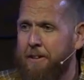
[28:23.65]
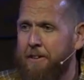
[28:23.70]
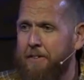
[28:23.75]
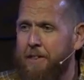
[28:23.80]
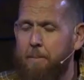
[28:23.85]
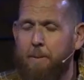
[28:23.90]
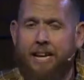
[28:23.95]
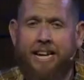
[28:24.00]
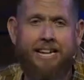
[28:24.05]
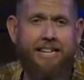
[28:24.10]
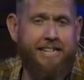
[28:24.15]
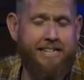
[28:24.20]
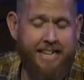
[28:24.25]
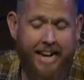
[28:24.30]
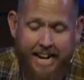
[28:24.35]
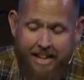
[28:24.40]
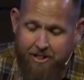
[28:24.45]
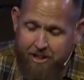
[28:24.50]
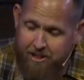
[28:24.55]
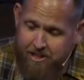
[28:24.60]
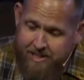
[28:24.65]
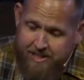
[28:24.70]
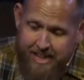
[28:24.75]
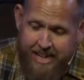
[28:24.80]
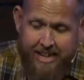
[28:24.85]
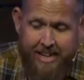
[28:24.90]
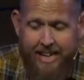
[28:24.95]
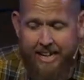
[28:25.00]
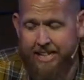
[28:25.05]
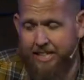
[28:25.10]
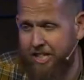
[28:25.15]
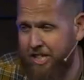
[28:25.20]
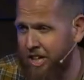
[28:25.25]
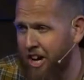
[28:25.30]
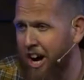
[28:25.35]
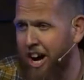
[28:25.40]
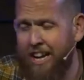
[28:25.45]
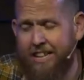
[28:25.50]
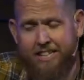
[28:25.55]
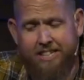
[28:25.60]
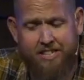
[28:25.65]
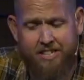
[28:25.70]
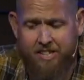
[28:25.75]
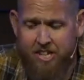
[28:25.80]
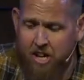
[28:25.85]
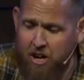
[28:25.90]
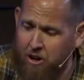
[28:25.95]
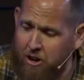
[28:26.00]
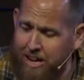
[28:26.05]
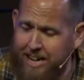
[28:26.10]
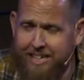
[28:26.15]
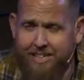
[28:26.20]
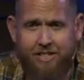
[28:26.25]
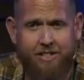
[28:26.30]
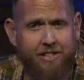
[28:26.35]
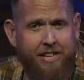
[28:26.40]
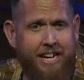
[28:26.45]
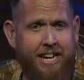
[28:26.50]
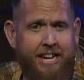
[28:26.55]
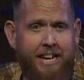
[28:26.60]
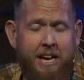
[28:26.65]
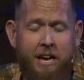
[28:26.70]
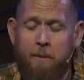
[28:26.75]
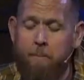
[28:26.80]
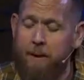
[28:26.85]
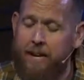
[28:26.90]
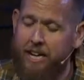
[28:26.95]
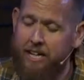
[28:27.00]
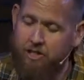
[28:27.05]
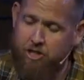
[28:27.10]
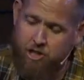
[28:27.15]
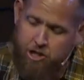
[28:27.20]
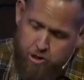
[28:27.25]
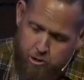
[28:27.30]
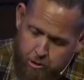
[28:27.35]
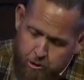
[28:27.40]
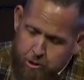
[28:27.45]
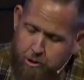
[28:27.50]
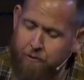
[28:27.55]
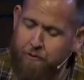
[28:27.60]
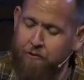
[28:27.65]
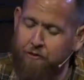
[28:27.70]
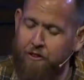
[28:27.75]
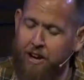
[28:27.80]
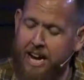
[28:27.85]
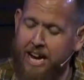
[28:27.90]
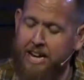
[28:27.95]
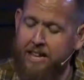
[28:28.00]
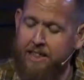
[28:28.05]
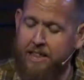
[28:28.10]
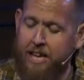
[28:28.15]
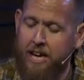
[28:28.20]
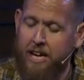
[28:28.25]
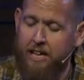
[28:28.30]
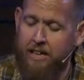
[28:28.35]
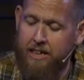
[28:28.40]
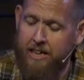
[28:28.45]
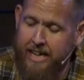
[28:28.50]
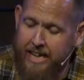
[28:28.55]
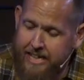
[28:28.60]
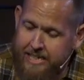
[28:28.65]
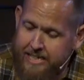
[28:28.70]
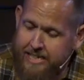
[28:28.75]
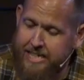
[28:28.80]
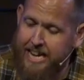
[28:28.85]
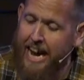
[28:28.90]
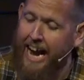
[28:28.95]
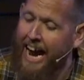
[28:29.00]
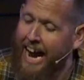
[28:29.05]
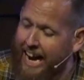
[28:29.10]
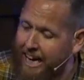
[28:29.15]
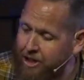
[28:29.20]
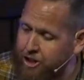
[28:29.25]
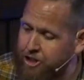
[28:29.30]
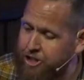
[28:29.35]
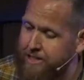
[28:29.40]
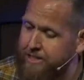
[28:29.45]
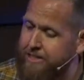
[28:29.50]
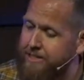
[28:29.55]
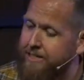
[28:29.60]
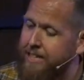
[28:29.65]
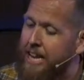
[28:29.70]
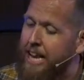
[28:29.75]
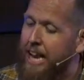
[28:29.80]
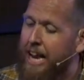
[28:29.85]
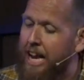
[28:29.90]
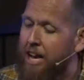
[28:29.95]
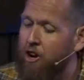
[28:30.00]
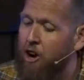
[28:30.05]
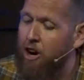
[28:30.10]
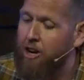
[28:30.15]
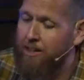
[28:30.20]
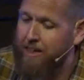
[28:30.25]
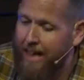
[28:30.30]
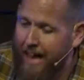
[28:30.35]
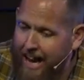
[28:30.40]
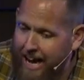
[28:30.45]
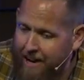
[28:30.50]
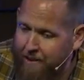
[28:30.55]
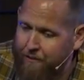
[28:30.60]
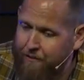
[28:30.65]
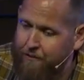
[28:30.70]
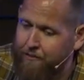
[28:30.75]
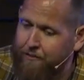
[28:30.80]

They begin to take their sin against God seriously because true faith leads to actions in our life.